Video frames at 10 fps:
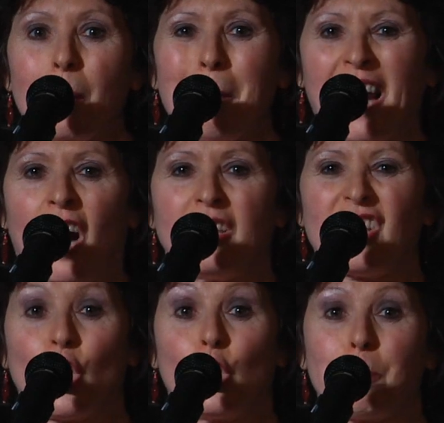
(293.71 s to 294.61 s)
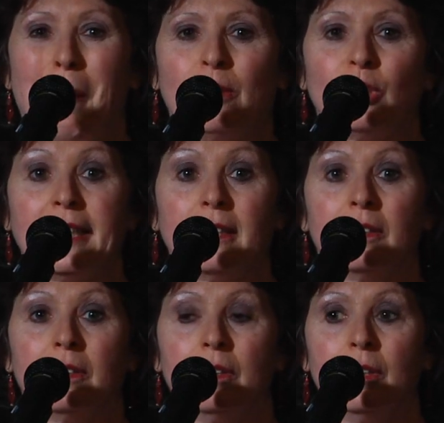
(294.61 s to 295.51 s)
My heart starts pounding.
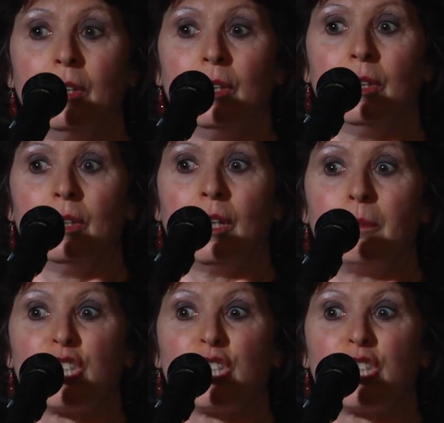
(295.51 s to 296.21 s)
I'm